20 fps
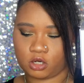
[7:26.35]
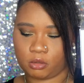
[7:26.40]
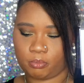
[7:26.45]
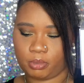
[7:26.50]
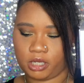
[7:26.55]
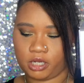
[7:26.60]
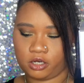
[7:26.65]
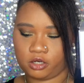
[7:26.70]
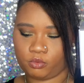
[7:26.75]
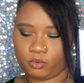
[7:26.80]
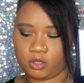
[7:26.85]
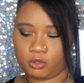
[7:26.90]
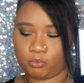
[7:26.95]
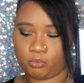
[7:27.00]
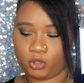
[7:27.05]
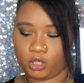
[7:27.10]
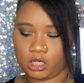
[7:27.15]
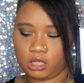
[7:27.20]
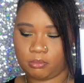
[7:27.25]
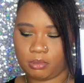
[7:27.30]
are paired with
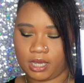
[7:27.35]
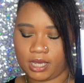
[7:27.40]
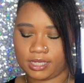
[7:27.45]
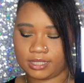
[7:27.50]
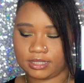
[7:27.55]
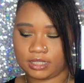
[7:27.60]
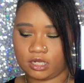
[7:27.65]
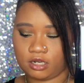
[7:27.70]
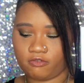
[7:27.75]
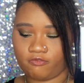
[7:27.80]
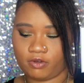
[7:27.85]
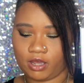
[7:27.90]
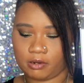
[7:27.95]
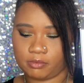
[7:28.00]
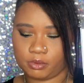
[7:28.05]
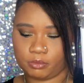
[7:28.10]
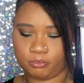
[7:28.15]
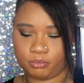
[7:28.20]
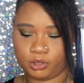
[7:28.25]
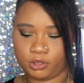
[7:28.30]
pretty pinks and a
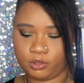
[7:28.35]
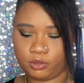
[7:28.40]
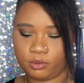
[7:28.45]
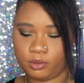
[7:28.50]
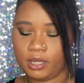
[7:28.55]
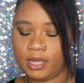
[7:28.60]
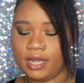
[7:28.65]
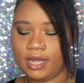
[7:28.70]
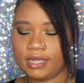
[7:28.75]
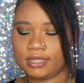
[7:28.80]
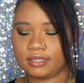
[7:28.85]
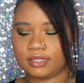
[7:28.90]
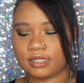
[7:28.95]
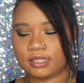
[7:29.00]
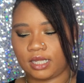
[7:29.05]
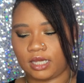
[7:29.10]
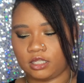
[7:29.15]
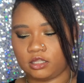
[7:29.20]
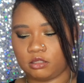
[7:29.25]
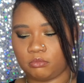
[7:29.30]
vibrant blue to
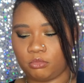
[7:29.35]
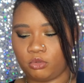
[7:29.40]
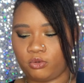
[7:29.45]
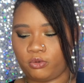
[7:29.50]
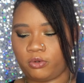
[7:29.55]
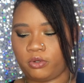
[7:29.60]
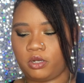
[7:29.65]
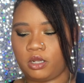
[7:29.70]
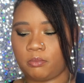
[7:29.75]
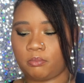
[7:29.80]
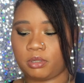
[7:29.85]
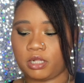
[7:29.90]
lighten the mood,